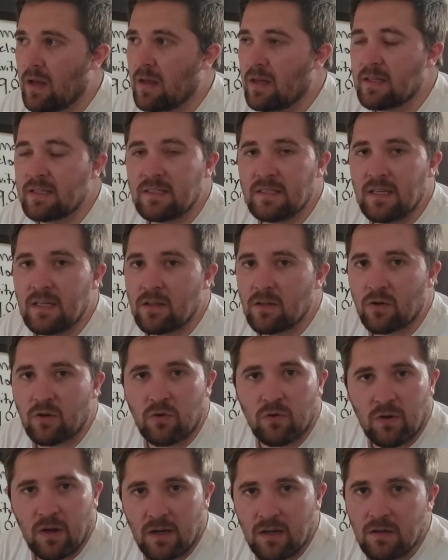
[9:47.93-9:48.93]
It's neither
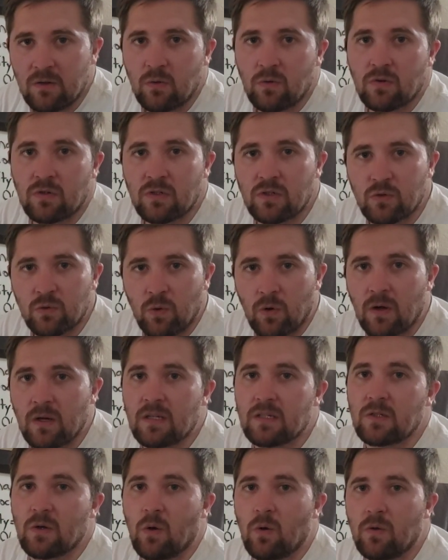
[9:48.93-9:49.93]
created nor destroyed,
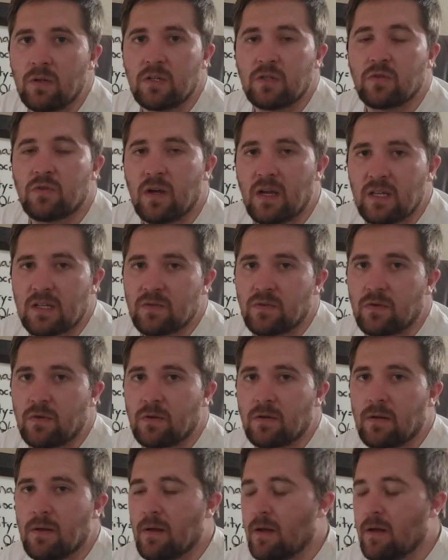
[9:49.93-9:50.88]
it's only transferred.